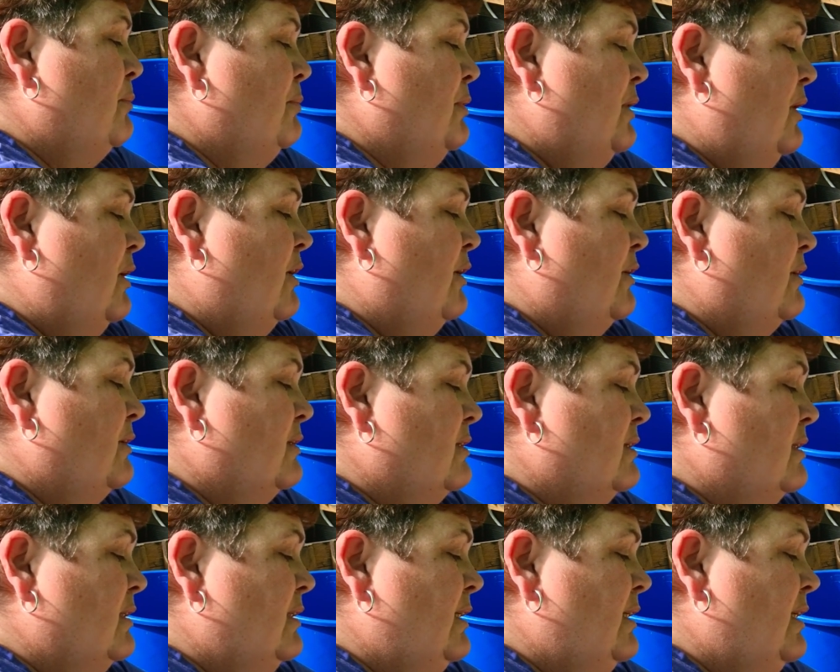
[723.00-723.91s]
plant,
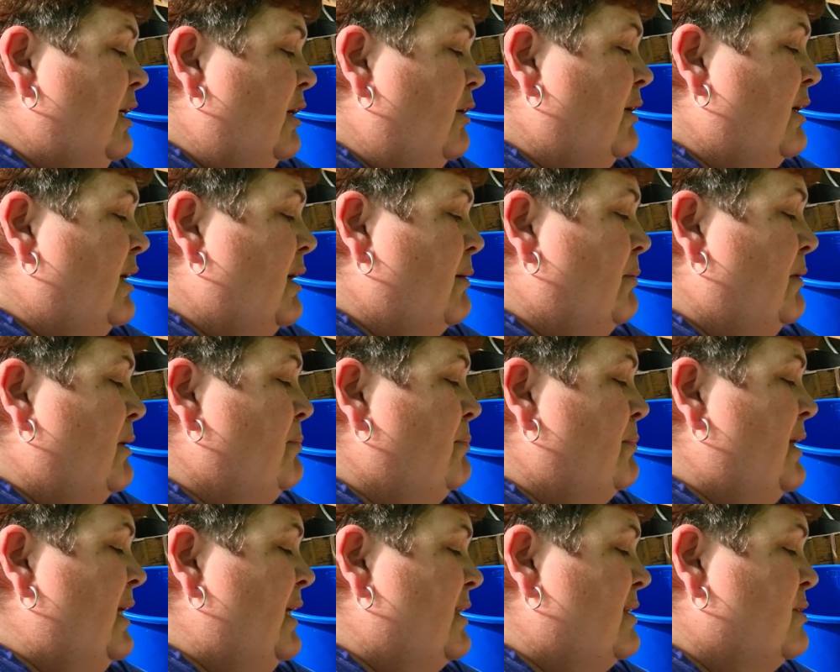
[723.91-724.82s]
you know, a couple of
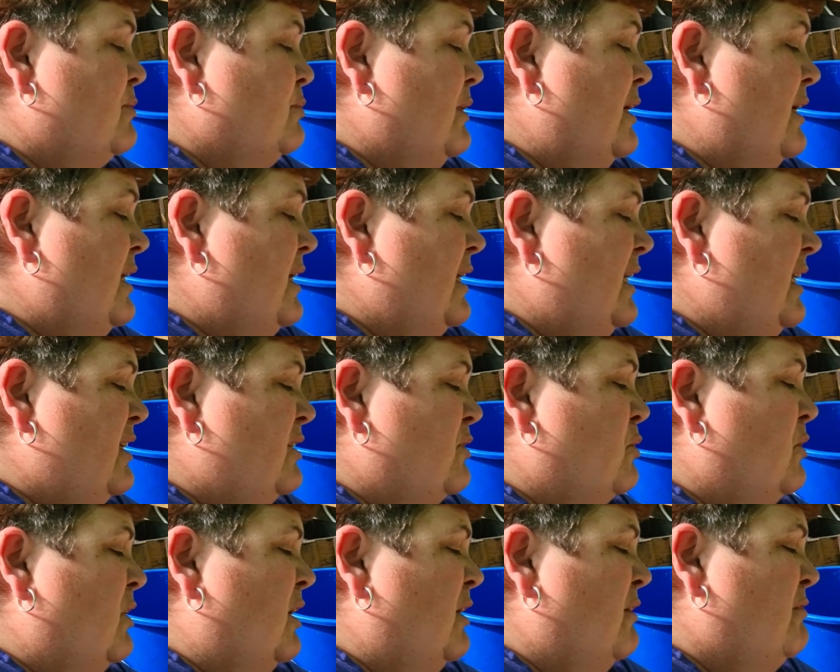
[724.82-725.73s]
beds where you need
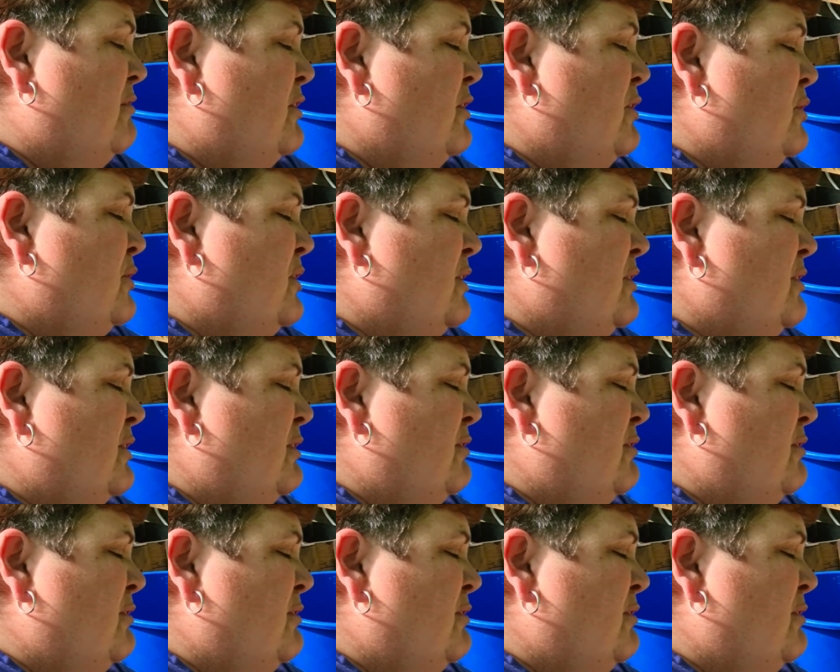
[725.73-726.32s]
quite a few, don't you,